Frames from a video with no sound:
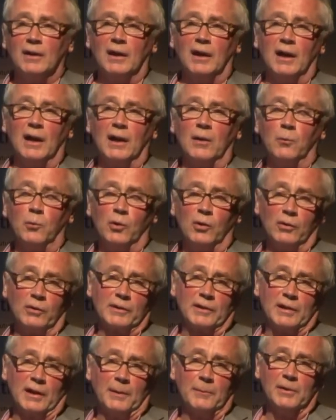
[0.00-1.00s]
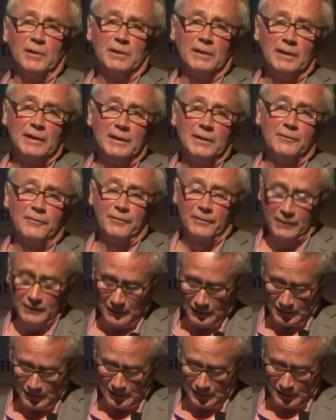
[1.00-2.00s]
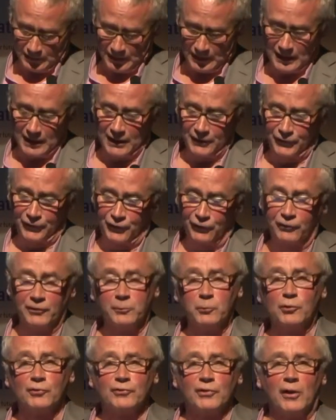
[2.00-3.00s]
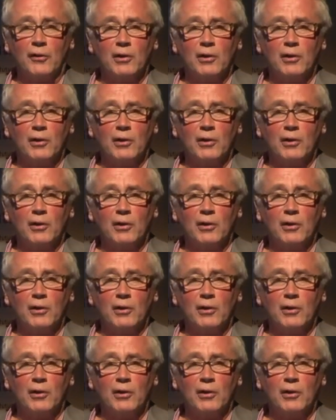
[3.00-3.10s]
will come and live, children will grow